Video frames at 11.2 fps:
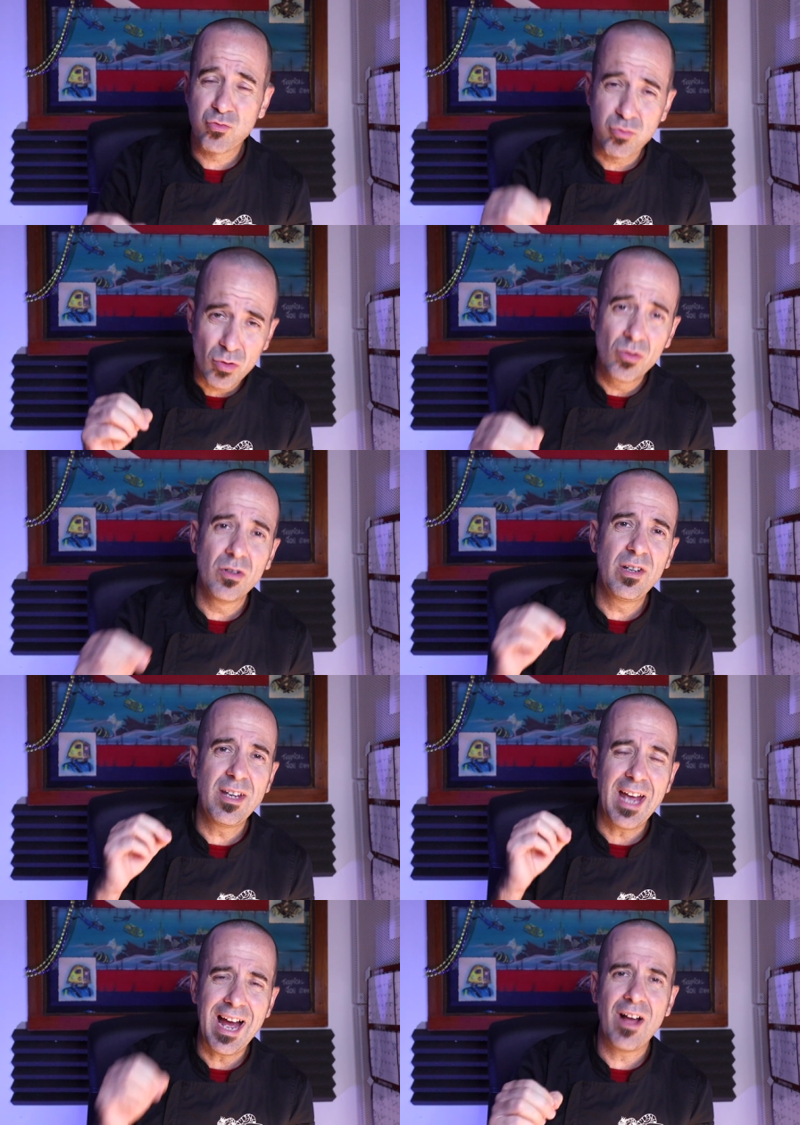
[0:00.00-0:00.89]

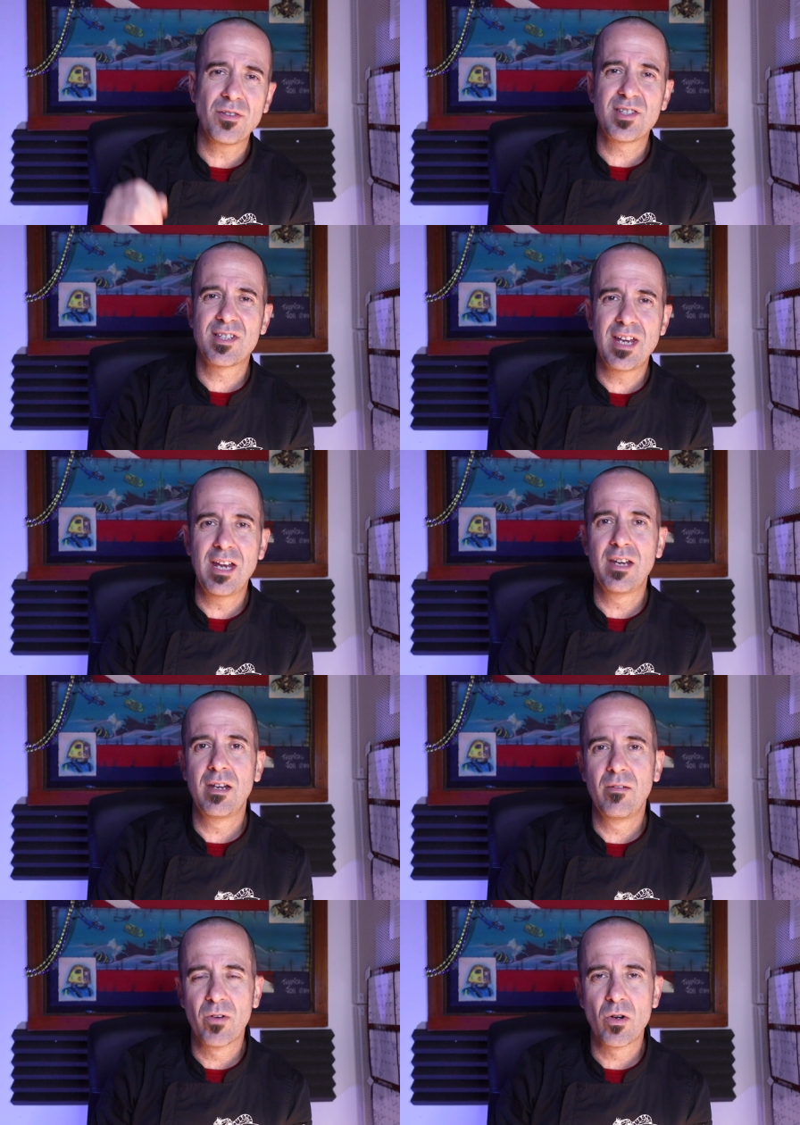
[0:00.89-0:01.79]
truly
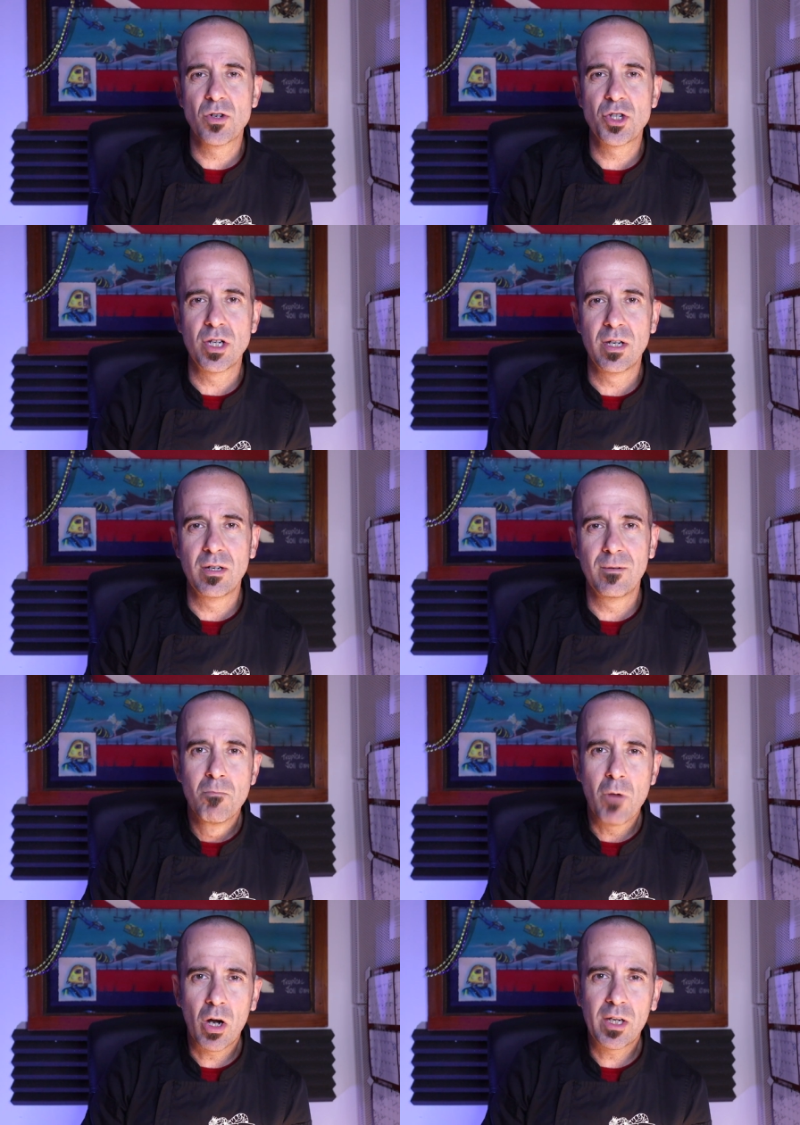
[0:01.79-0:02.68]
outstanding version,
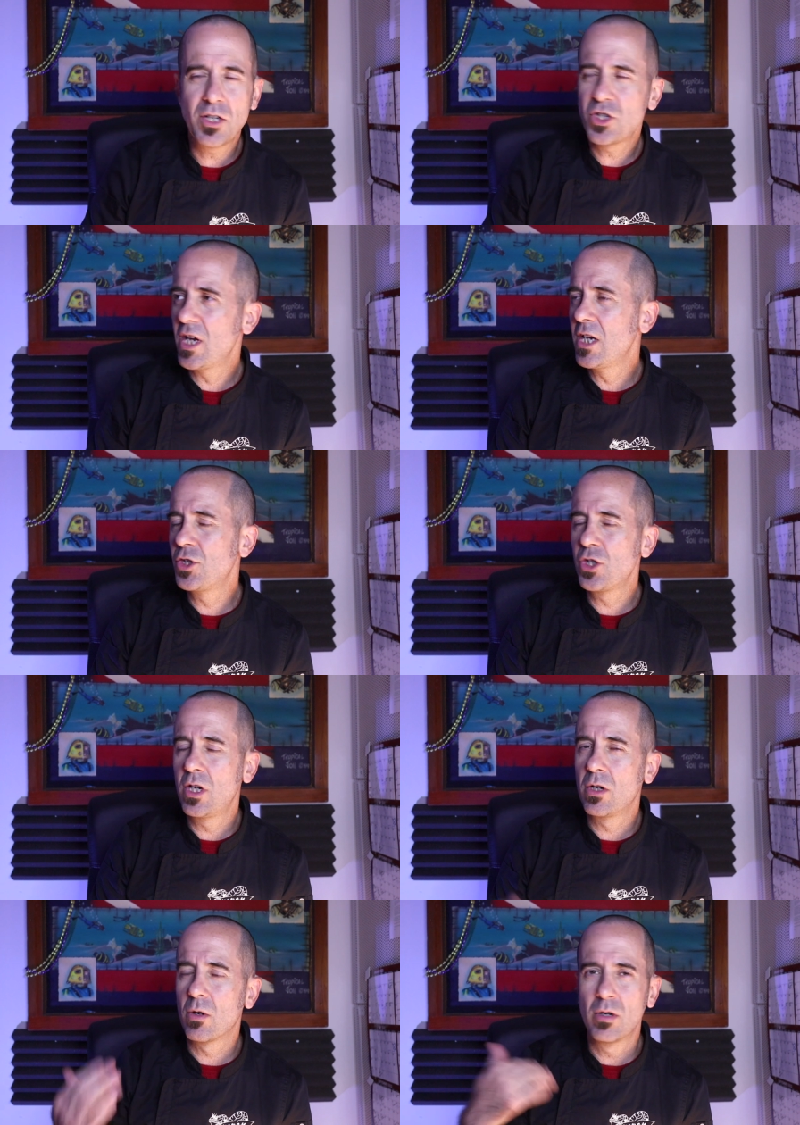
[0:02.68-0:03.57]
market
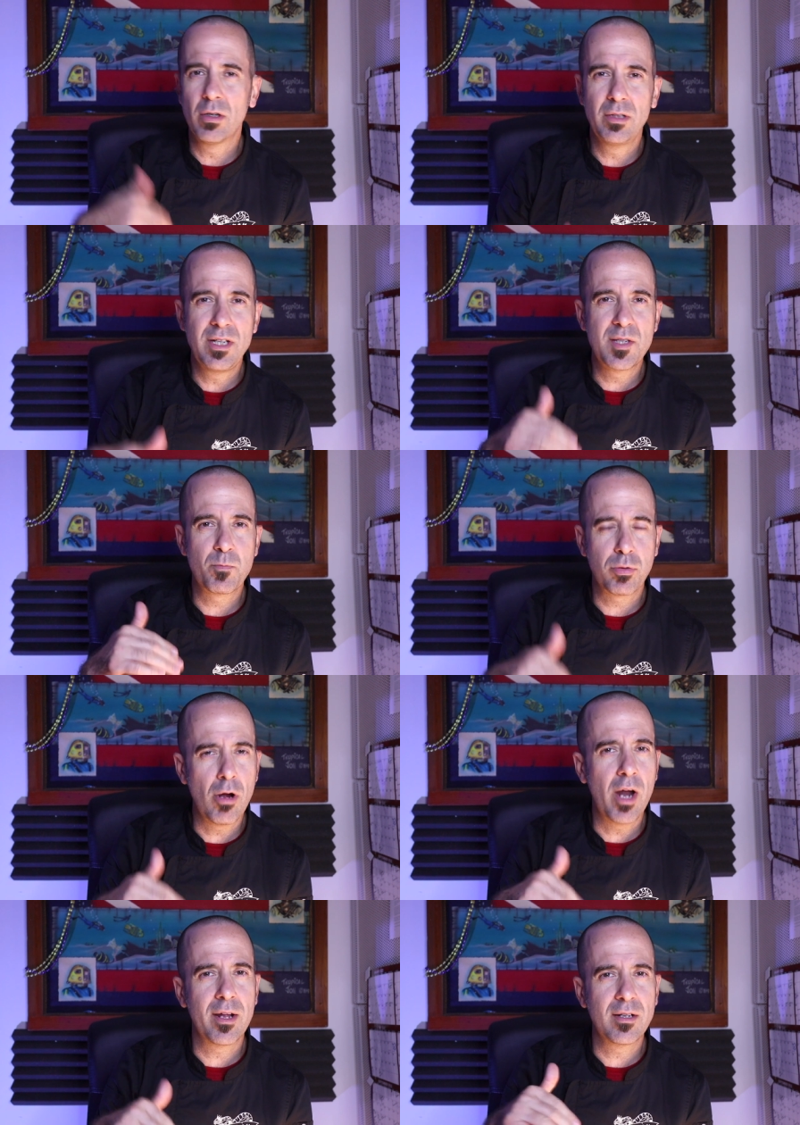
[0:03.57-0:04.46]
changing or at least
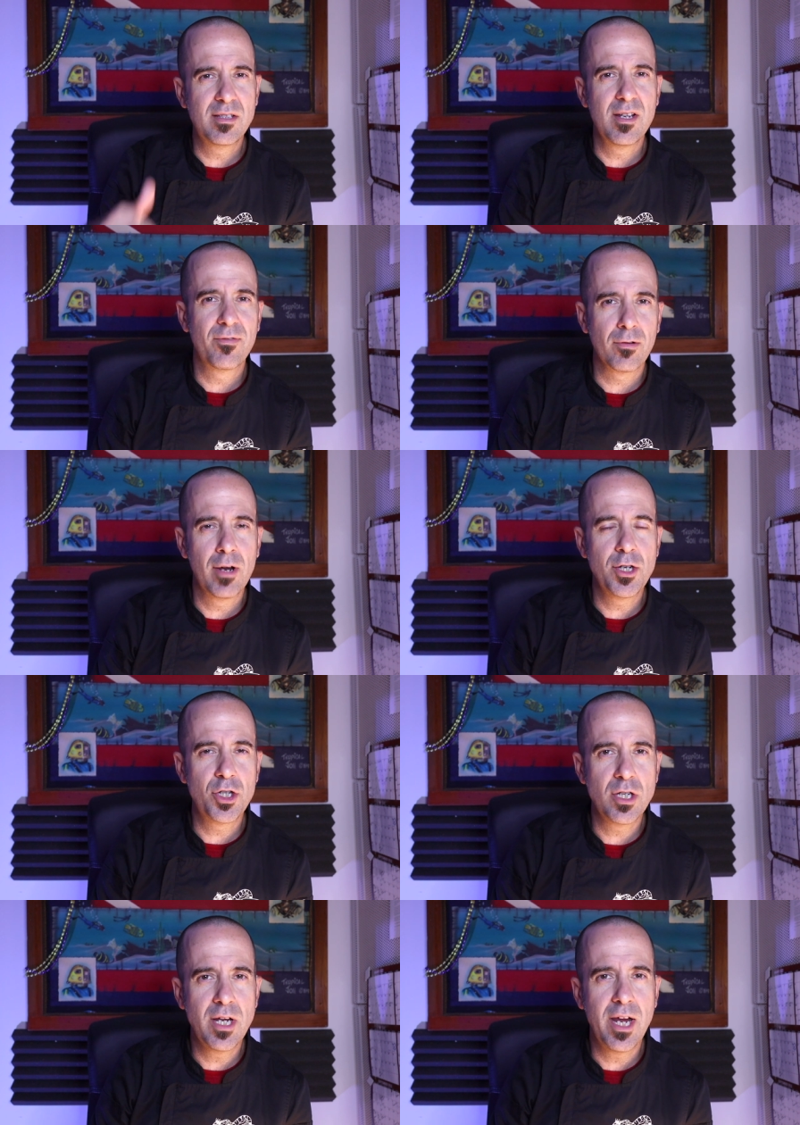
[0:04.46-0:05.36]
product
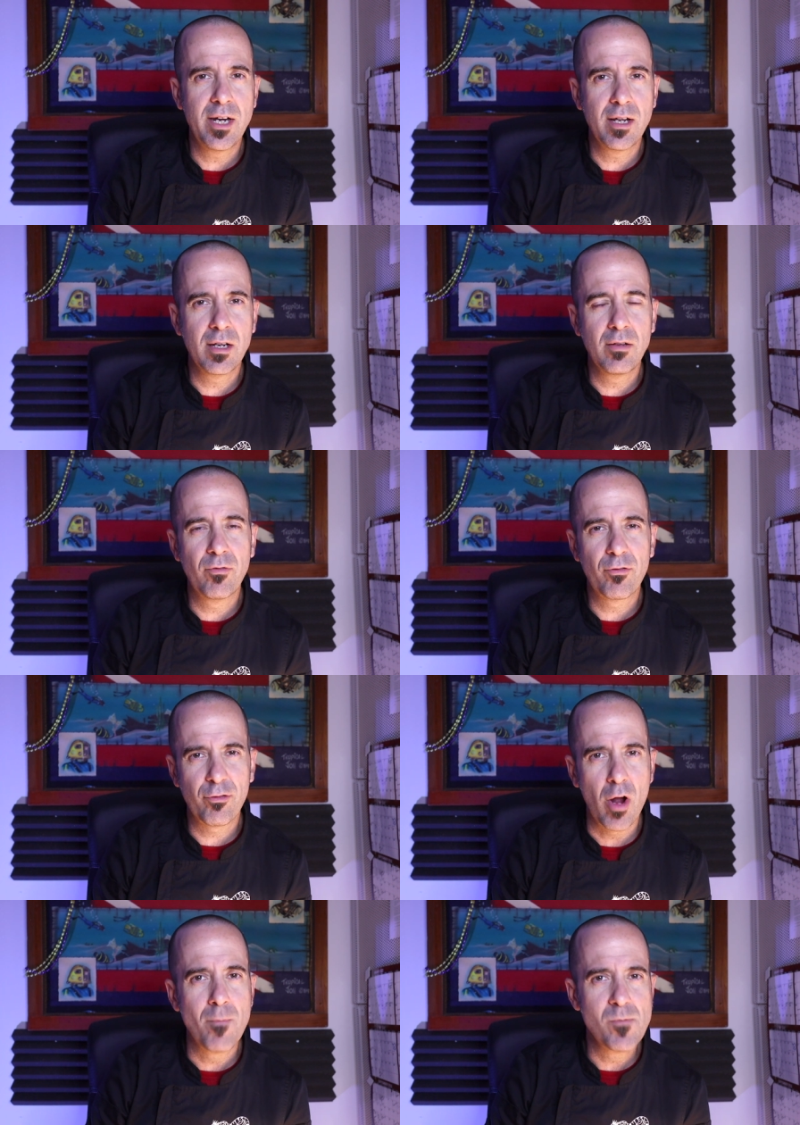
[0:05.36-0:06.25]
differentiating
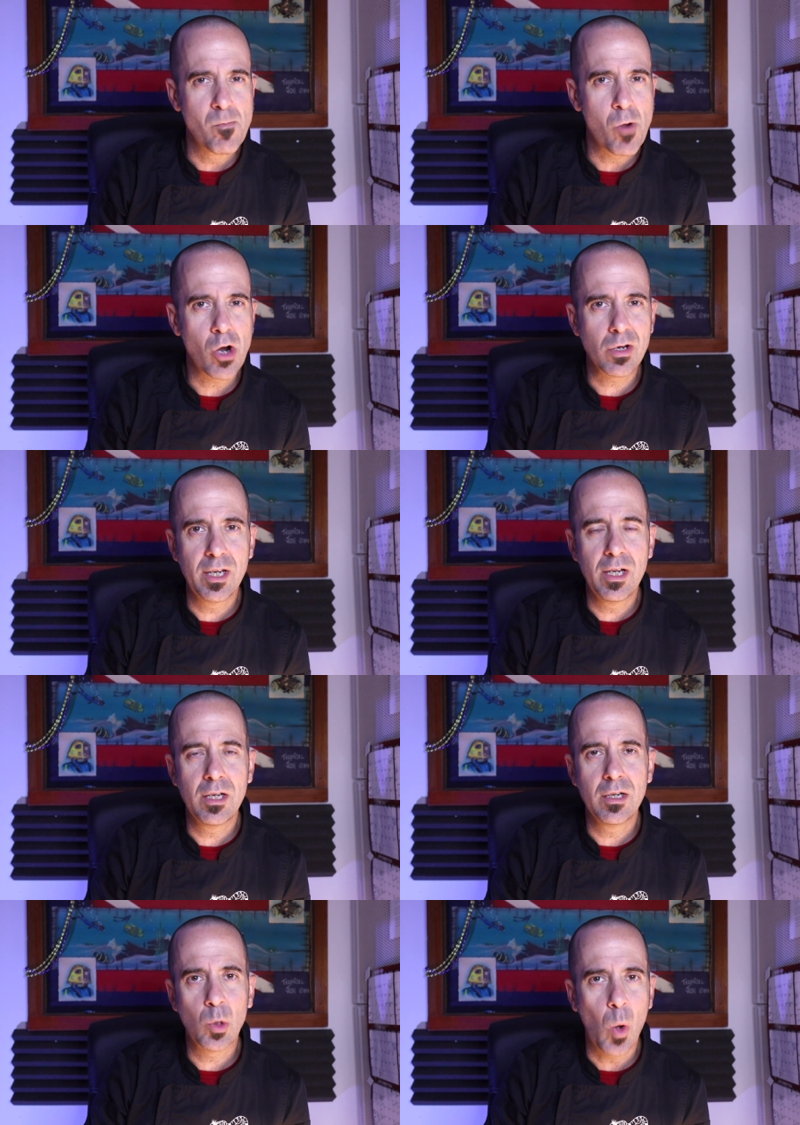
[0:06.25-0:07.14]
from the
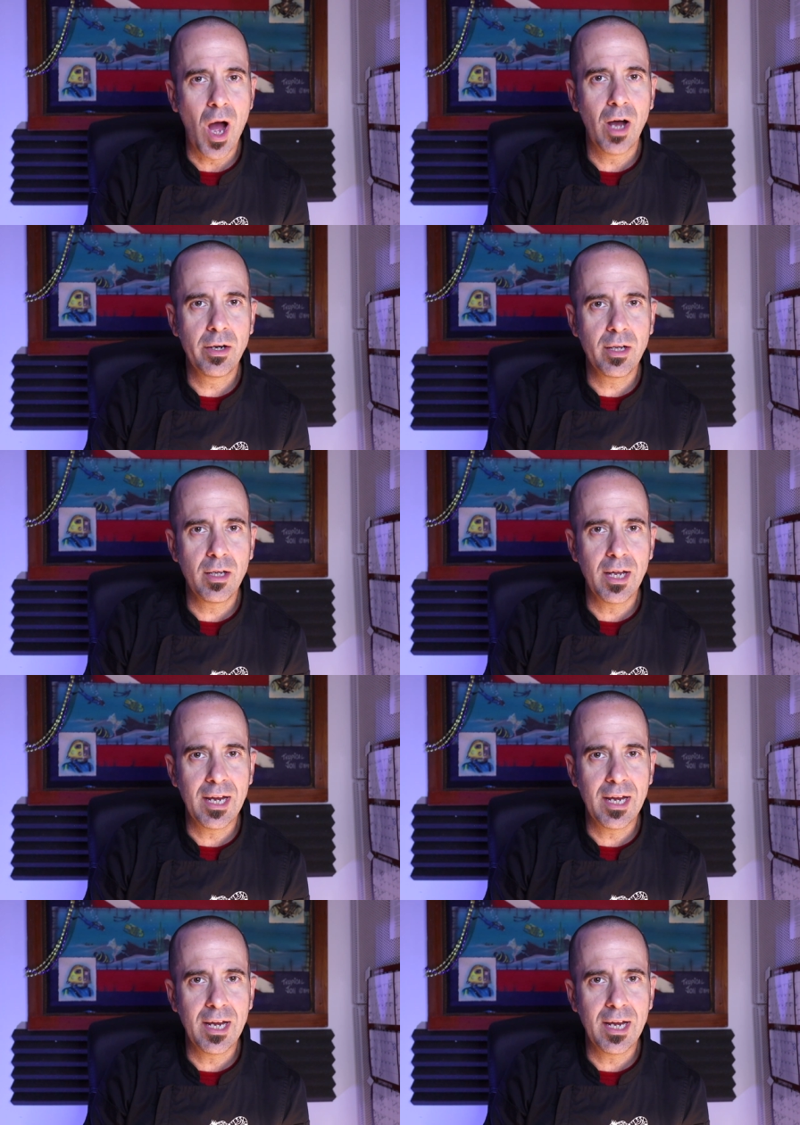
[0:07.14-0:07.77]
market, quality